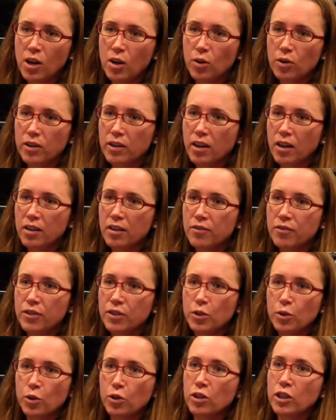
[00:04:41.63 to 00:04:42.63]
or a kind of
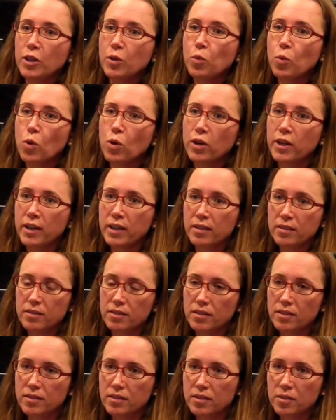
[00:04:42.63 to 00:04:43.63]
an early warning
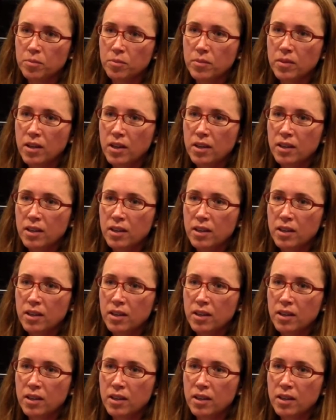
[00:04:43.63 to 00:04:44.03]
system